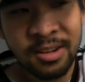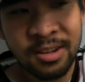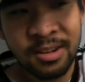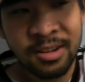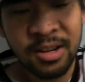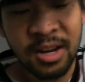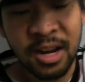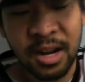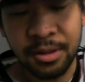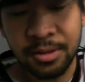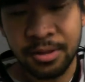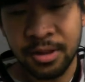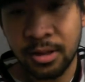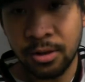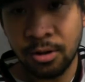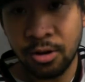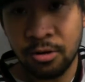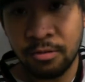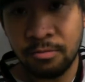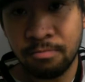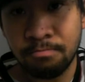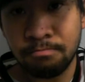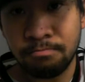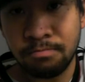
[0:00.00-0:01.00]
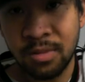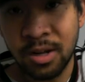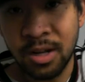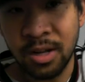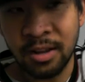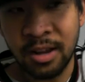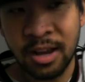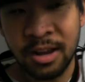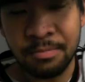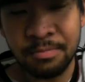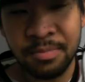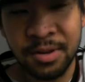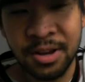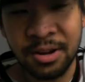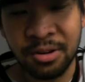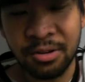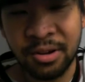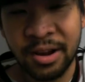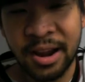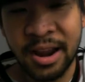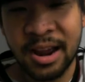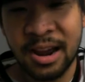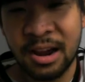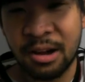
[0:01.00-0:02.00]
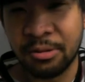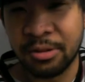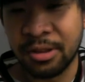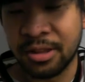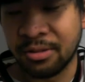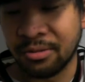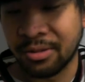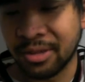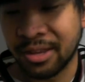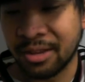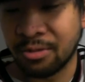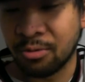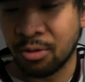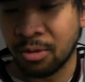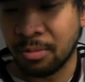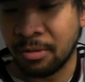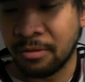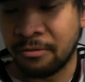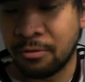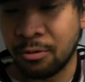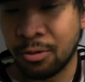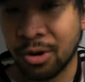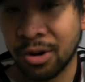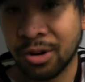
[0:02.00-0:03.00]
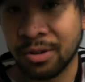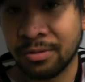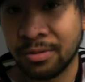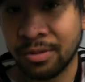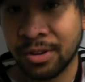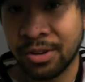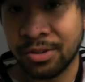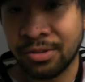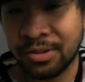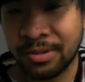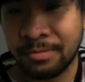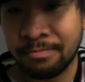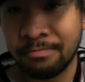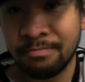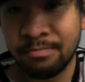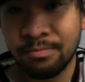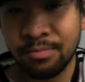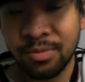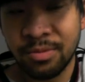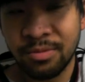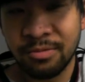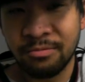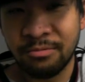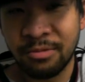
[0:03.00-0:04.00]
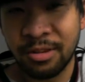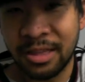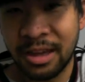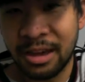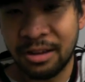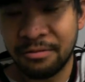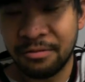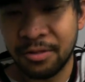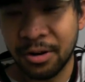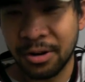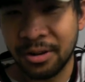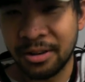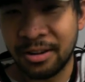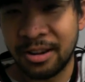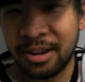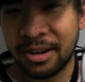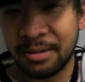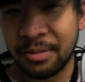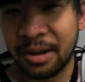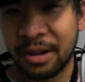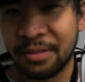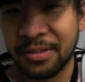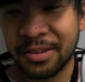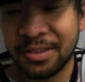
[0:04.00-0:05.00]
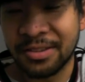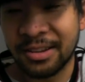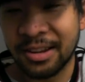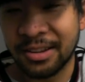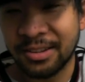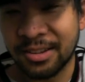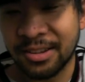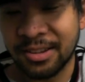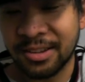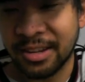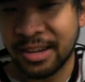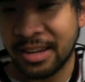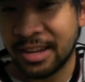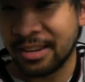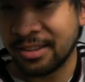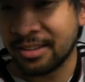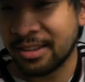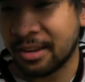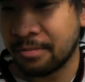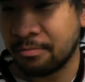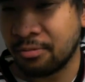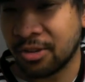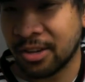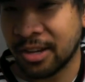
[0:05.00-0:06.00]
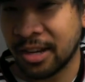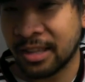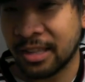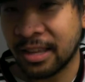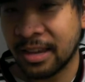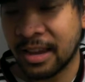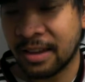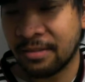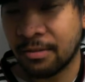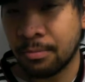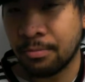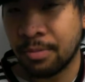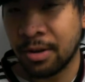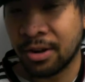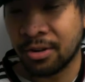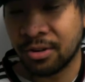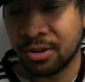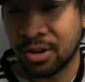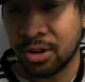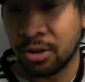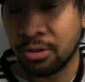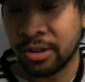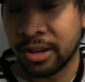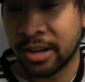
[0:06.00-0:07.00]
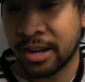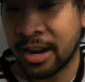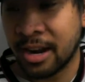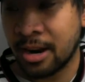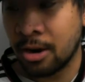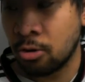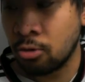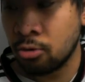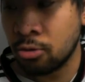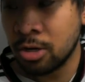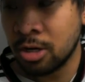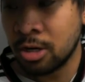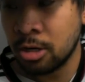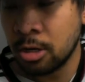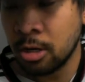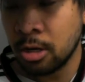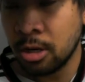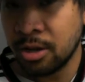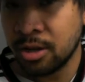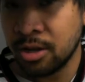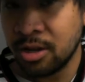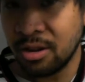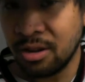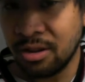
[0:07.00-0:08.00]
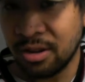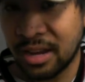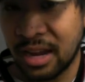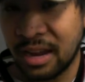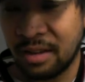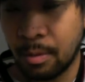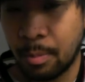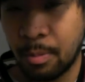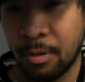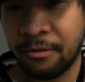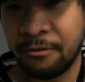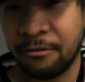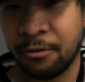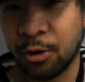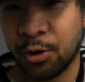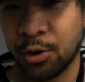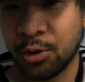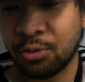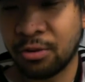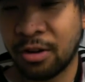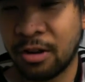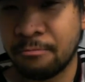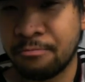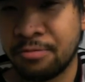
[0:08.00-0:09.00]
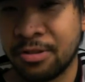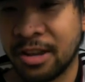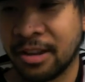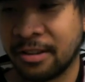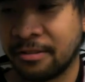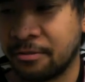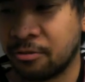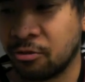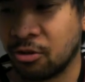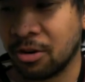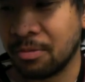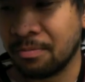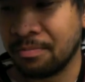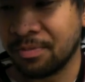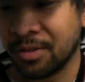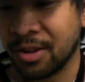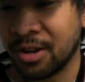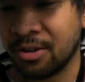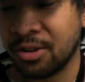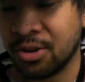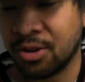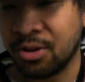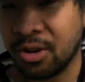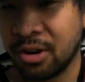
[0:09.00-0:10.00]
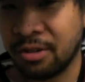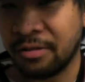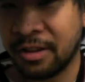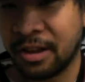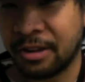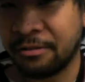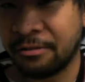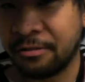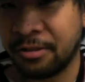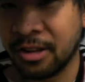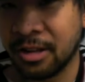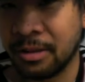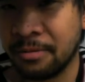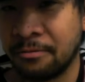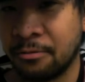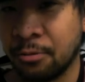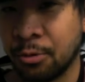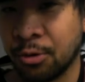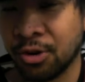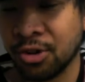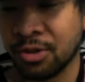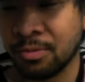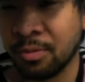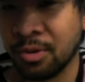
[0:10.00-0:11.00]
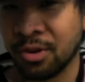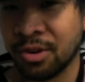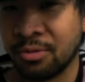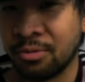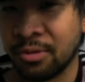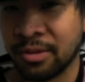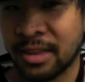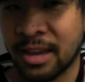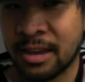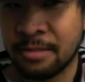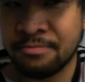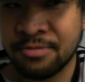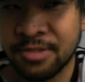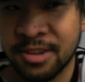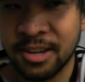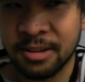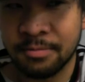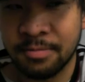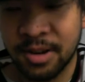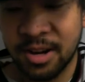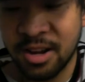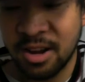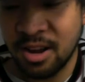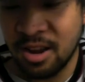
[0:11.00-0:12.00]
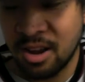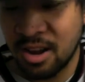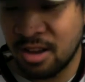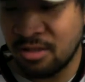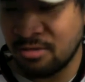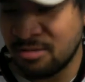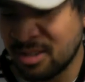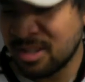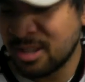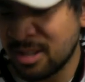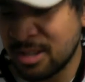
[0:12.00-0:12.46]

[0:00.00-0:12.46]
yeah, they look a lot better now than what they were before. Especially without Varlamov, it's nice to see he's not playing. They have a better goalie now. Y'all gave up a first-round pick for him. You know, you could have had Philip Forsberg with that pick, but no,